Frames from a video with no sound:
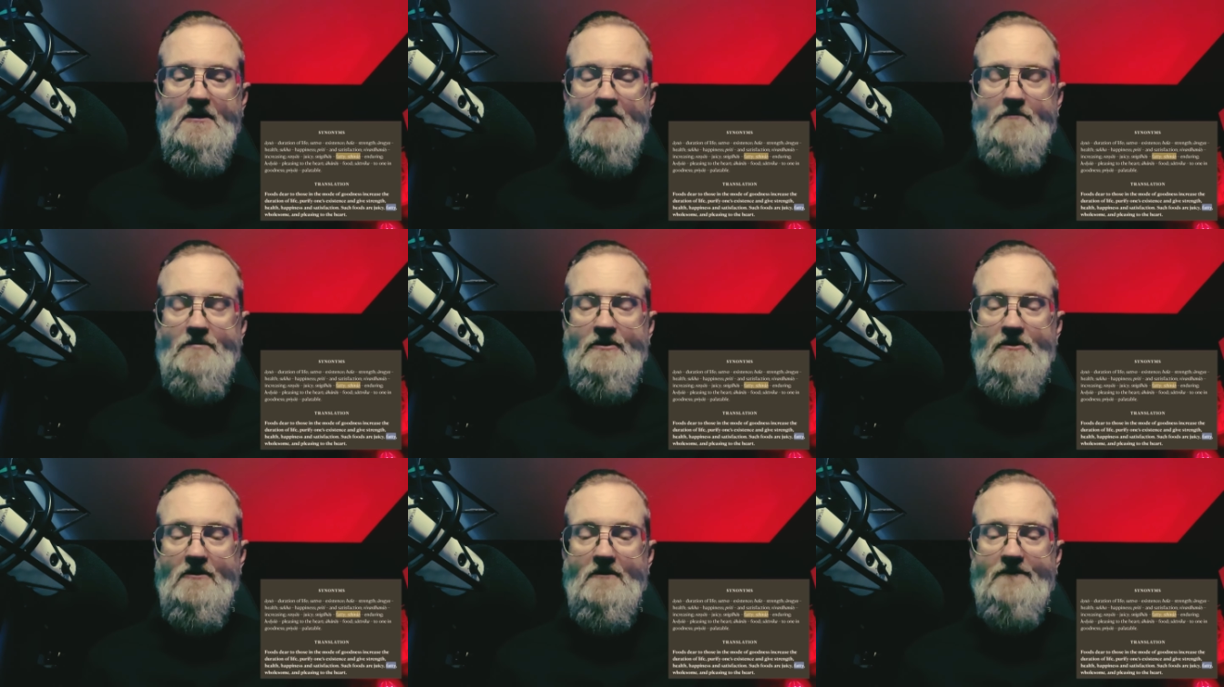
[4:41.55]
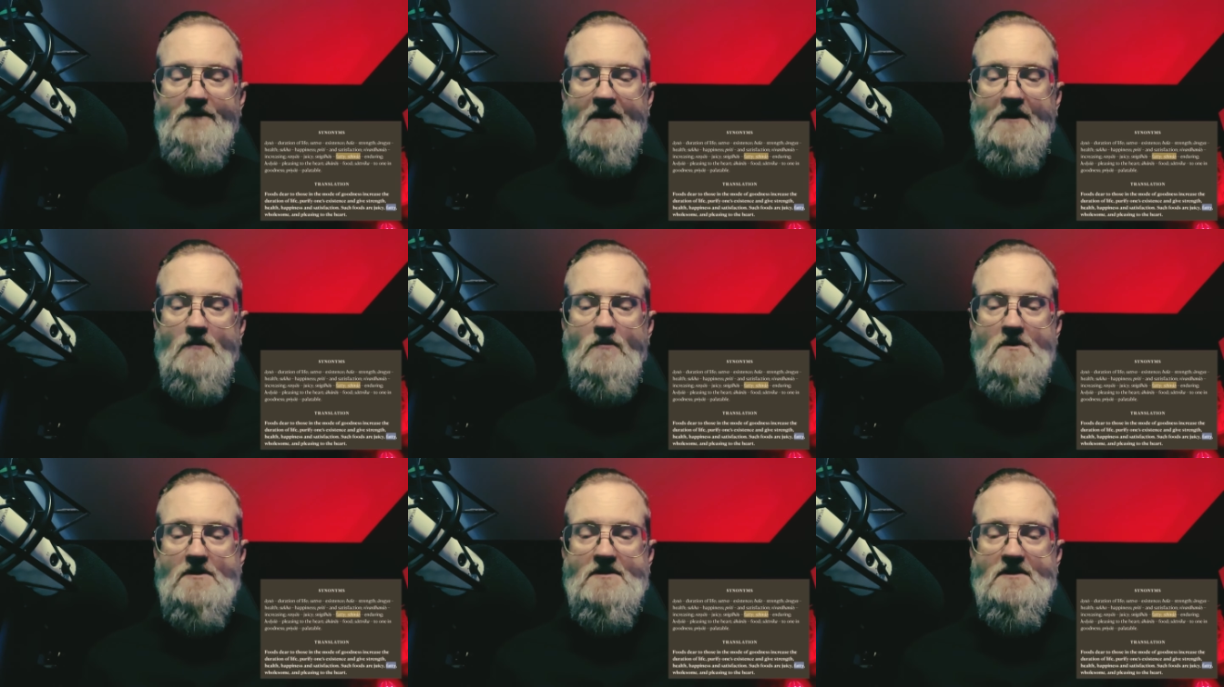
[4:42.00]
purify
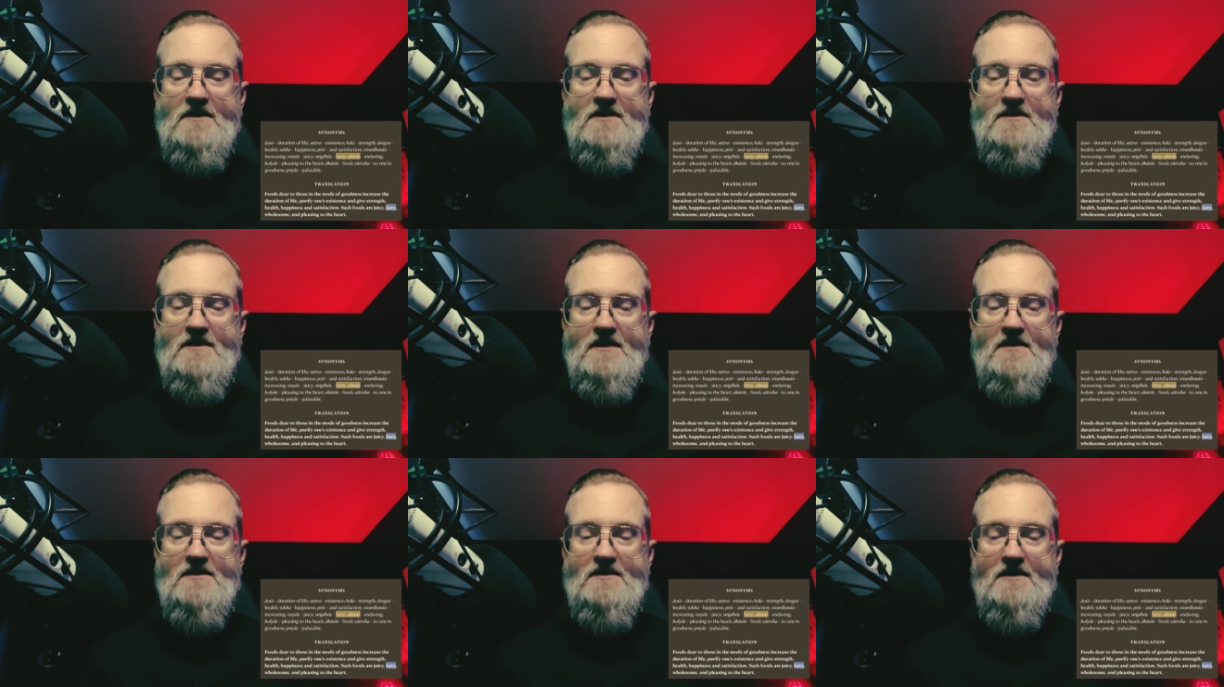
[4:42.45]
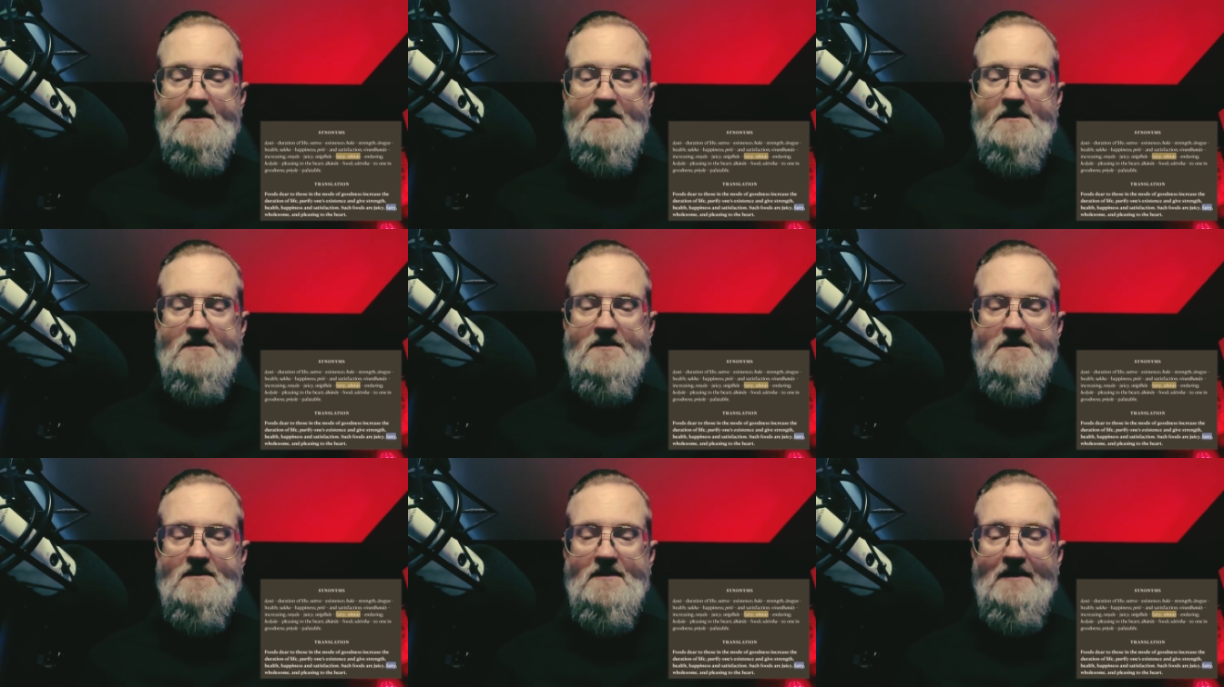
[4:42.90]
one's
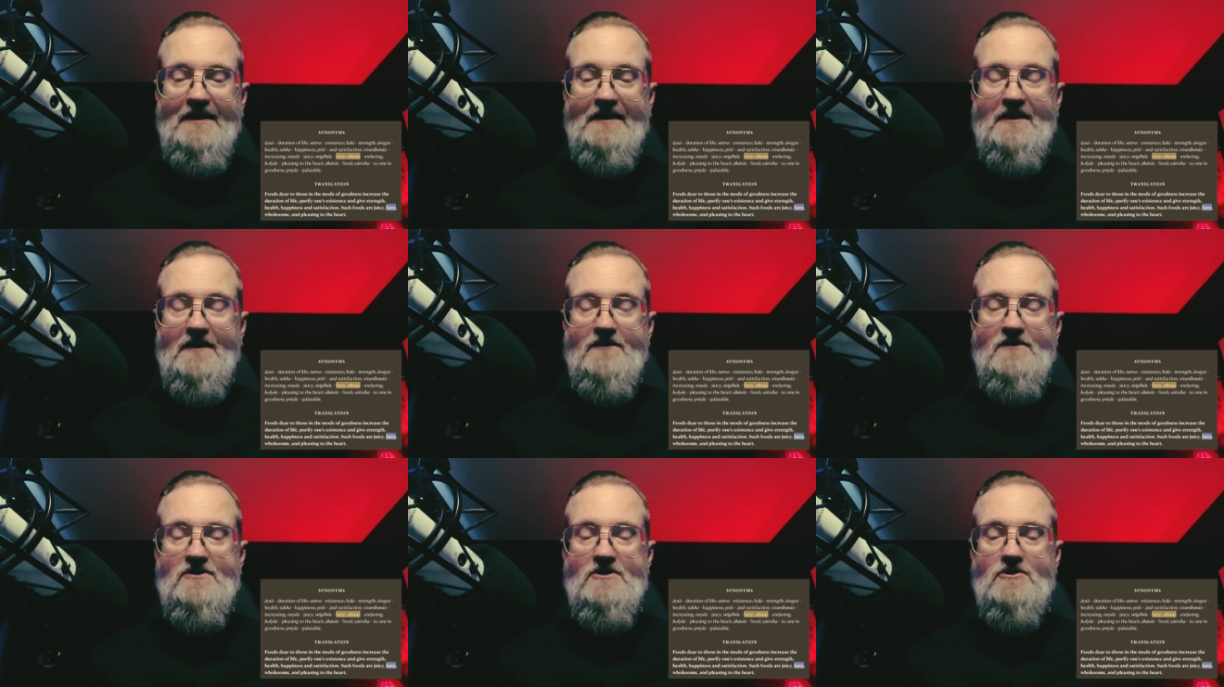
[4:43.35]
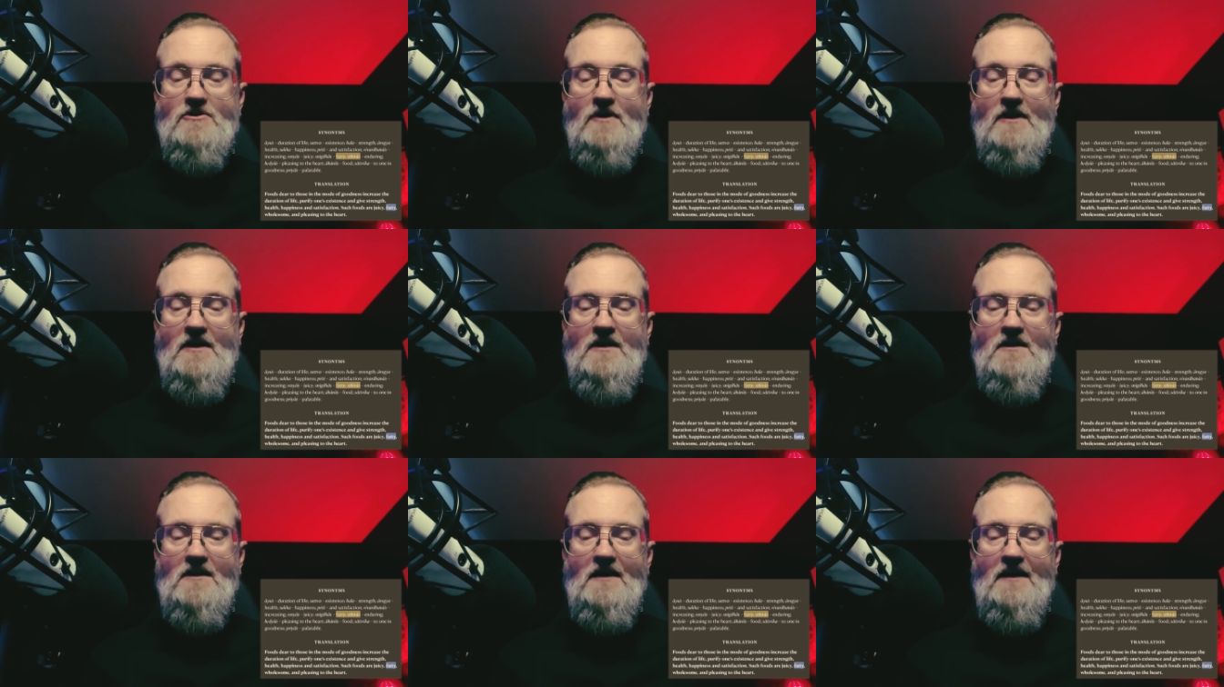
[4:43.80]
existence, and give
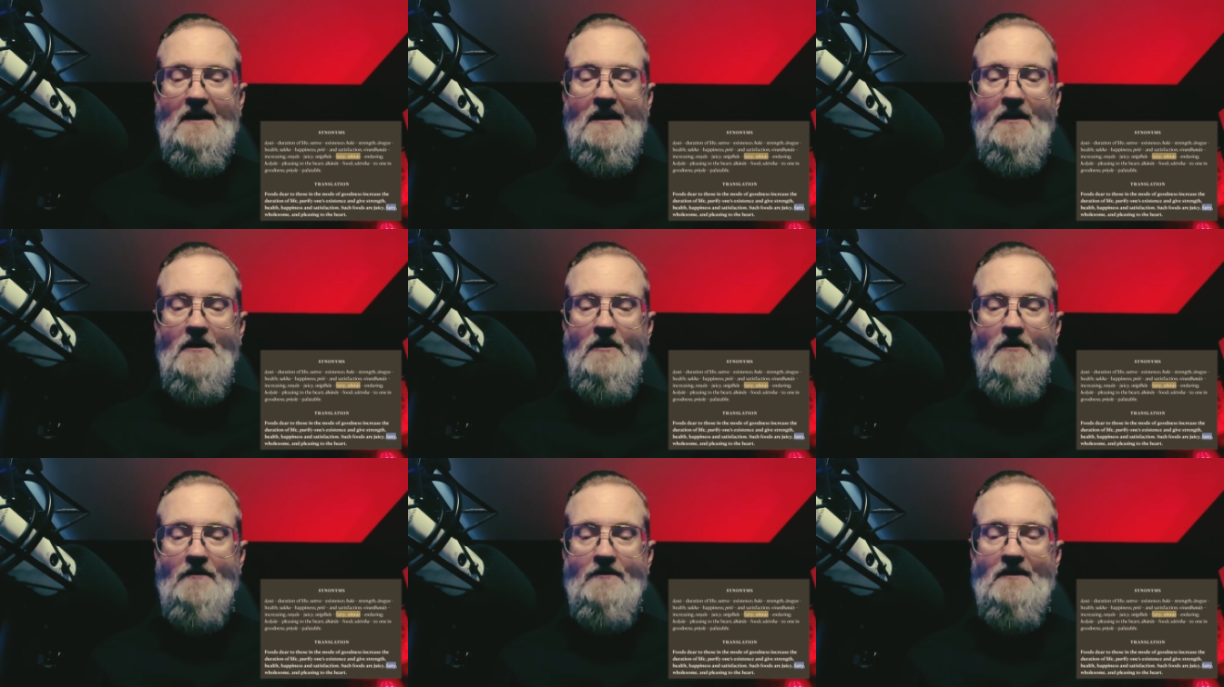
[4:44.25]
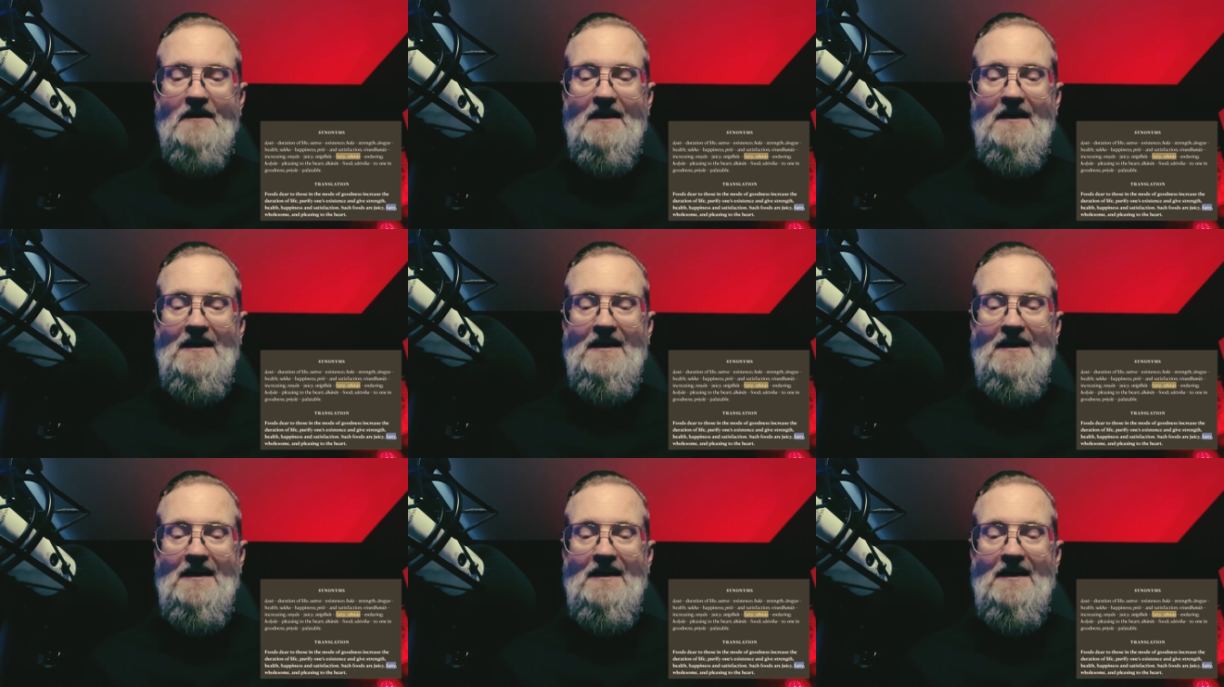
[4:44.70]
strength, health,